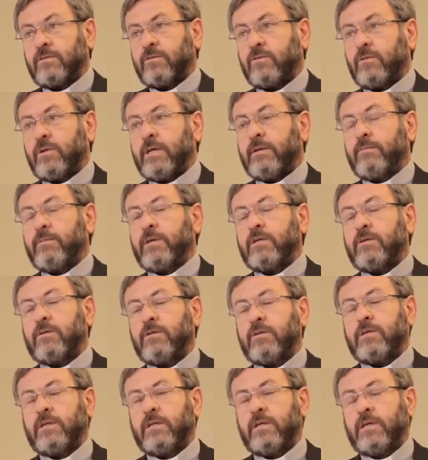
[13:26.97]
to
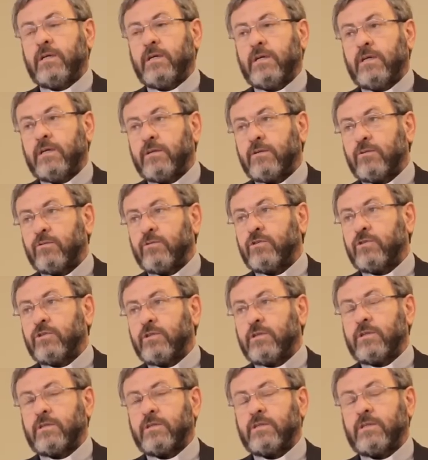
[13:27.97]
Lebanon, to
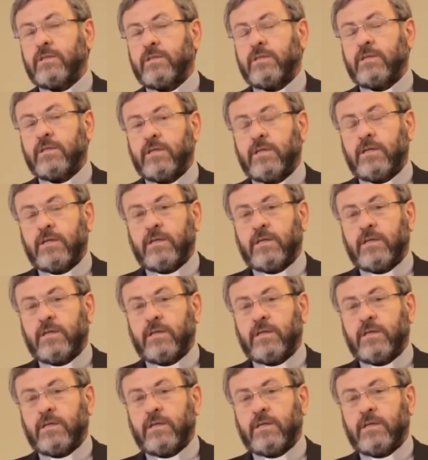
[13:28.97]
Jordan,